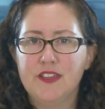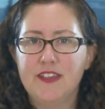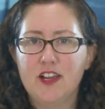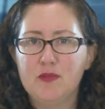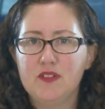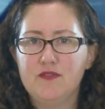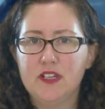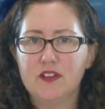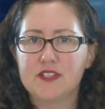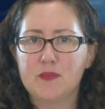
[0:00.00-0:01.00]
there have been
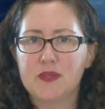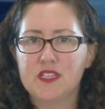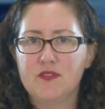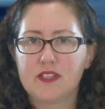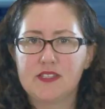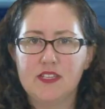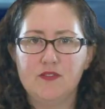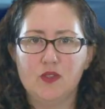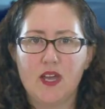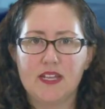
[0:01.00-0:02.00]
fears that Pacific seafood